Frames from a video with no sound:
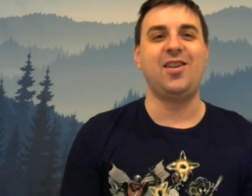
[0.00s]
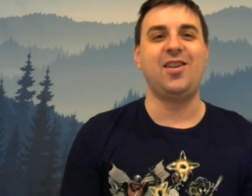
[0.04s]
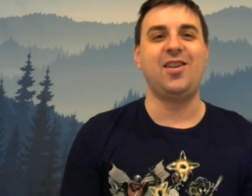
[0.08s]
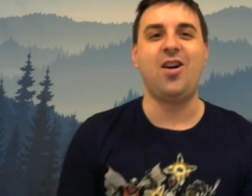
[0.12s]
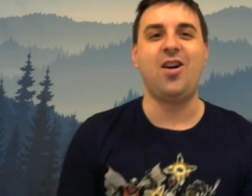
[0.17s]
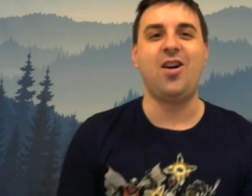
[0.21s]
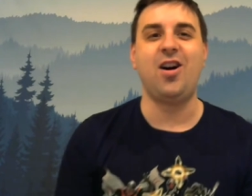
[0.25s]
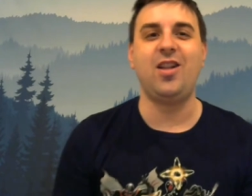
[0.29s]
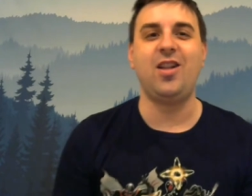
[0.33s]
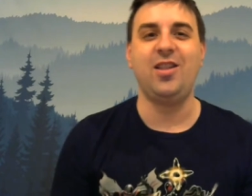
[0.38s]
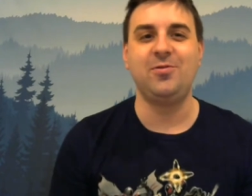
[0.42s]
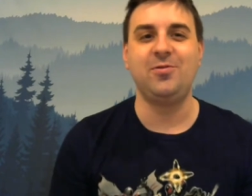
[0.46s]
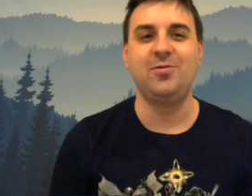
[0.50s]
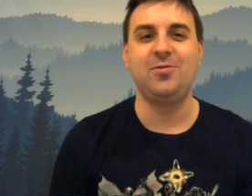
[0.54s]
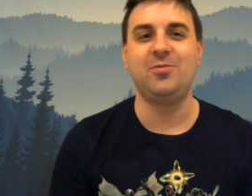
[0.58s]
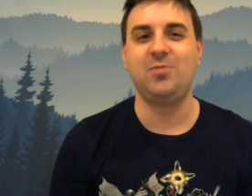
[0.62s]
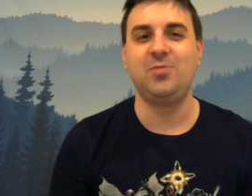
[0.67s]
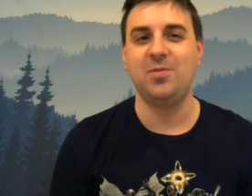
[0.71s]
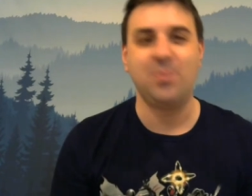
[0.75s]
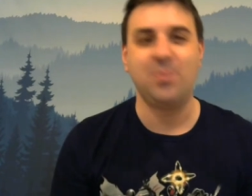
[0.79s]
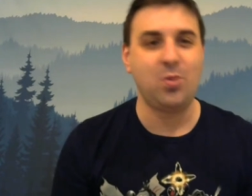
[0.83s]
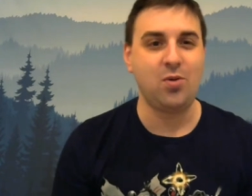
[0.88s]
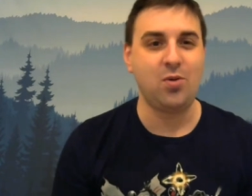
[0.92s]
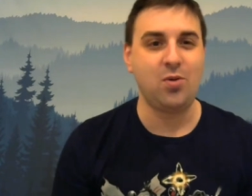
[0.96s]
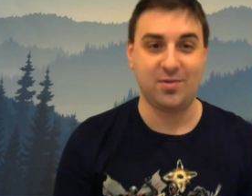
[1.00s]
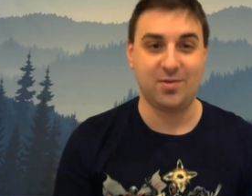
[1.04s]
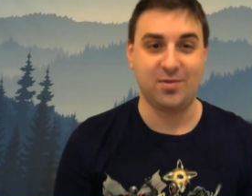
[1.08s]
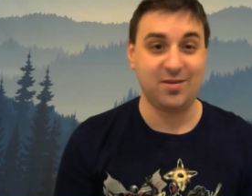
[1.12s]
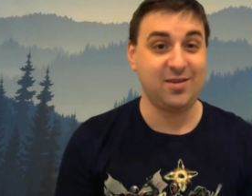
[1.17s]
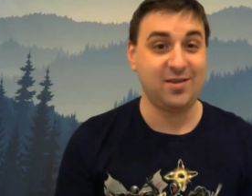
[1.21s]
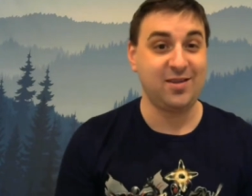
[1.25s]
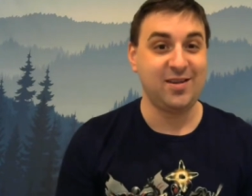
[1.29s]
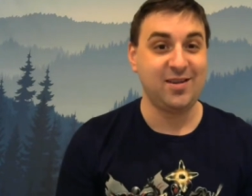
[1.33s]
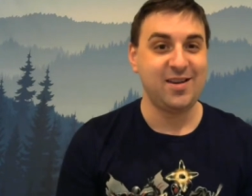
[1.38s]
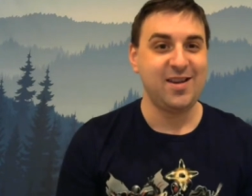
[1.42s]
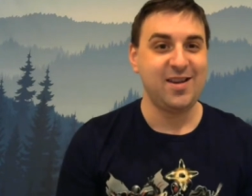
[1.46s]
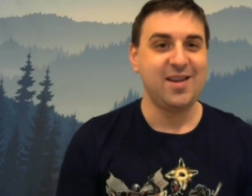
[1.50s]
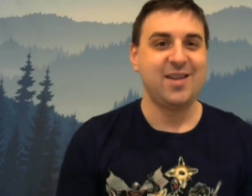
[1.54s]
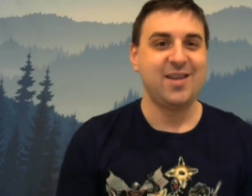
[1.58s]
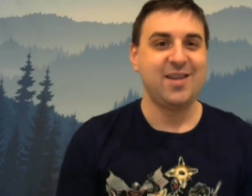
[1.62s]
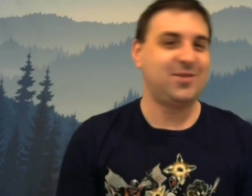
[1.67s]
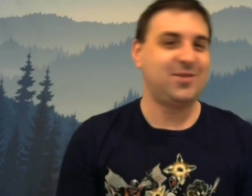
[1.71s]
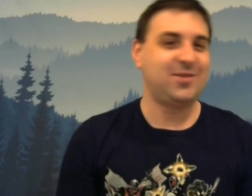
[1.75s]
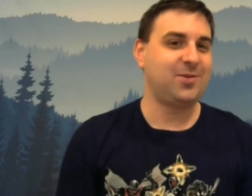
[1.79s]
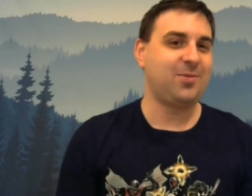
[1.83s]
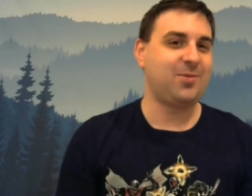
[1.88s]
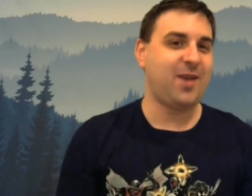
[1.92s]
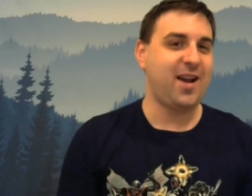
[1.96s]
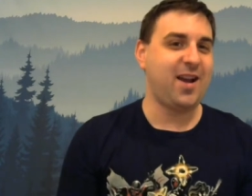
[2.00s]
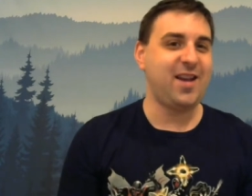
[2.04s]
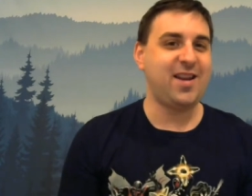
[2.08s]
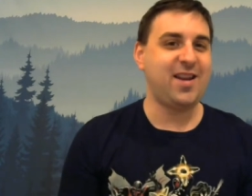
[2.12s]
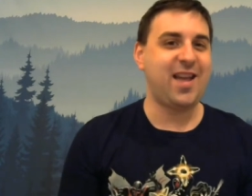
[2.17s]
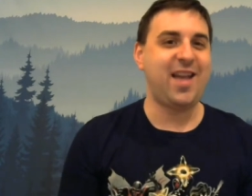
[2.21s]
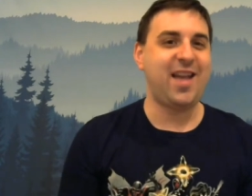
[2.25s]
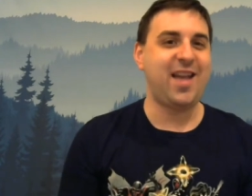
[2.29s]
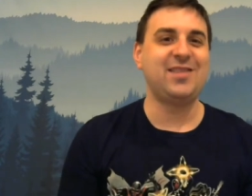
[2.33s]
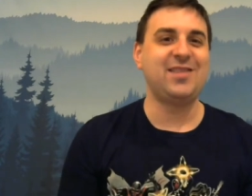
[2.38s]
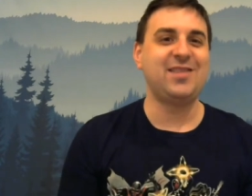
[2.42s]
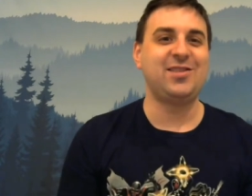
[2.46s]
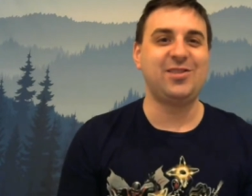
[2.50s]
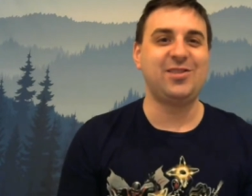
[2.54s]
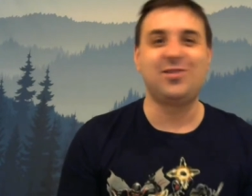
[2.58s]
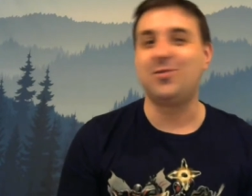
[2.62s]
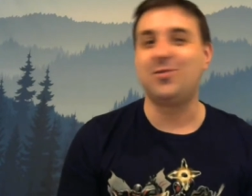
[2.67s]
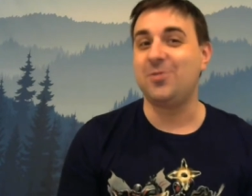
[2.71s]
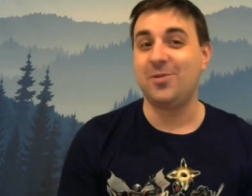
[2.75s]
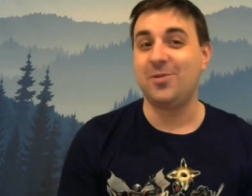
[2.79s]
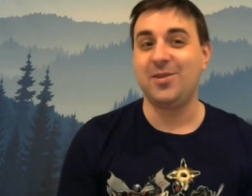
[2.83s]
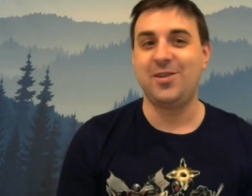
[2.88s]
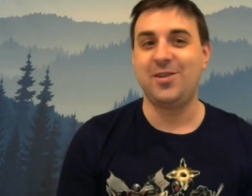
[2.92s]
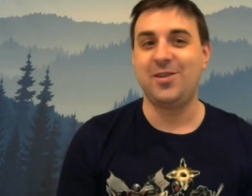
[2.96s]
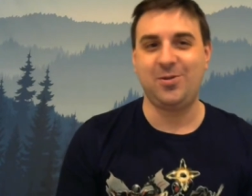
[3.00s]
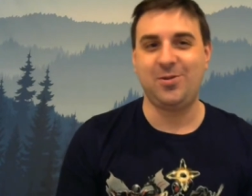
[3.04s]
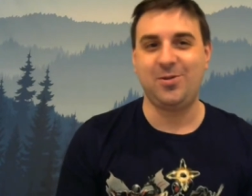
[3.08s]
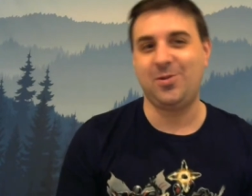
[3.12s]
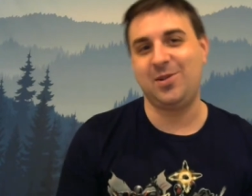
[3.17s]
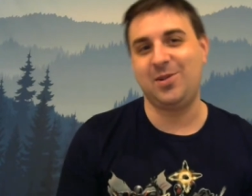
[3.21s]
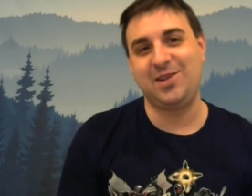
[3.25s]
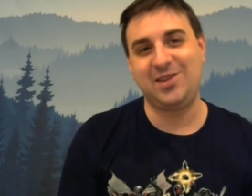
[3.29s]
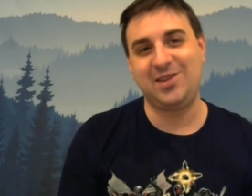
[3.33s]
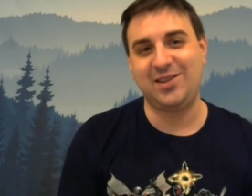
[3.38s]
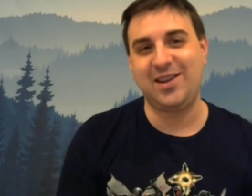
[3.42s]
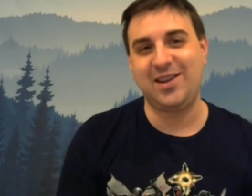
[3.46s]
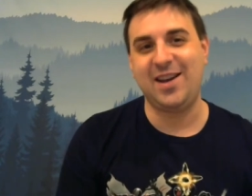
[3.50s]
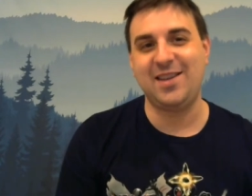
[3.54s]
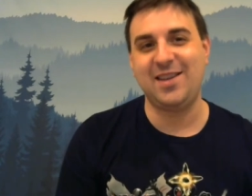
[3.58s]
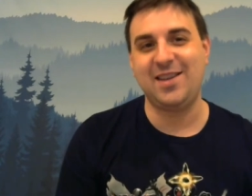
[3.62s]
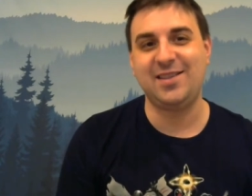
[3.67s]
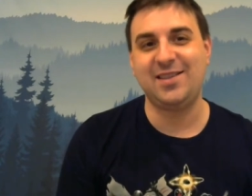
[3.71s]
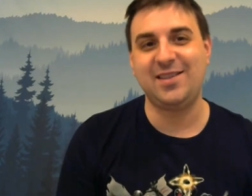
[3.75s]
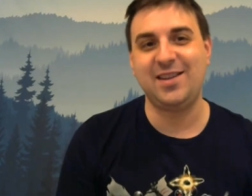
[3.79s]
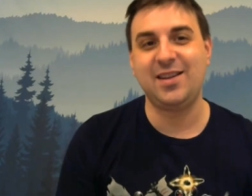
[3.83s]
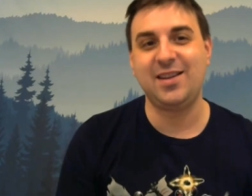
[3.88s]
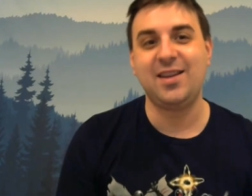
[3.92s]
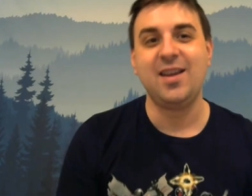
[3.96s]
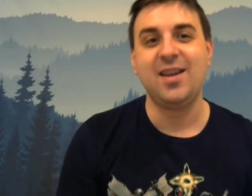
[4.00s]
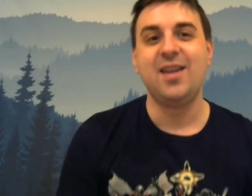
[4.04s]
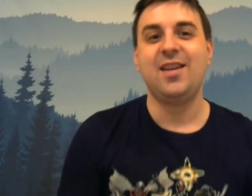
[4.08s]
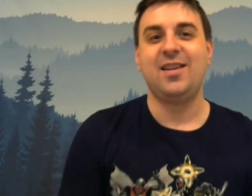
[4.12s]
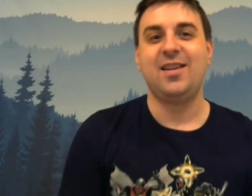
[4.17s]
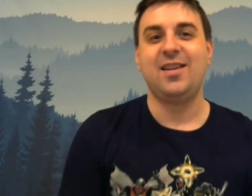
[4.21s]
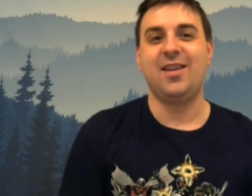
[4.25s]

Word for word: The Hollywood Reporter to write a story criticizing